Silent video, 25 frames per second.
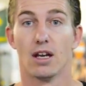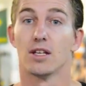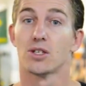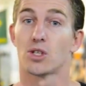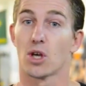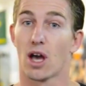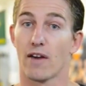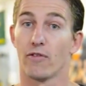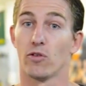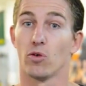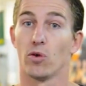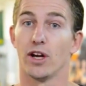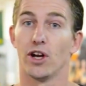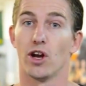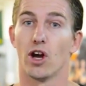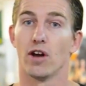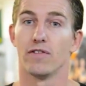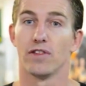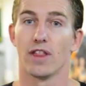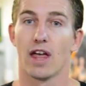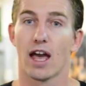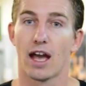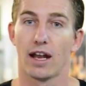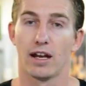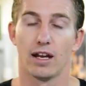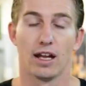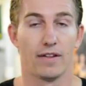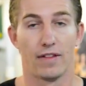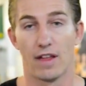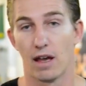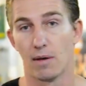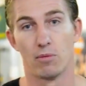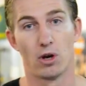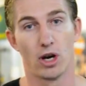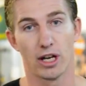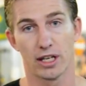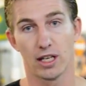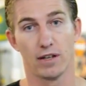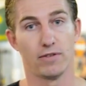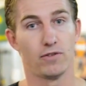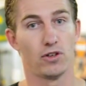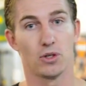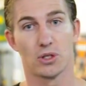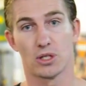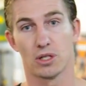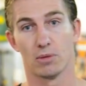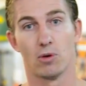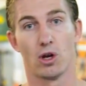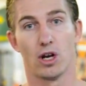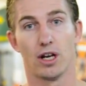So have a read over that and that might give you
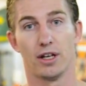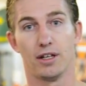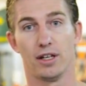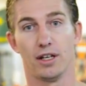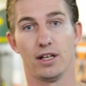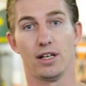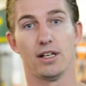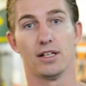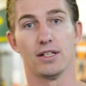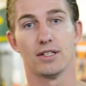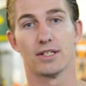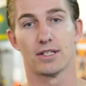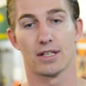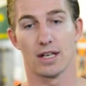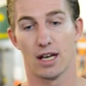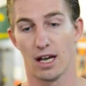some ideas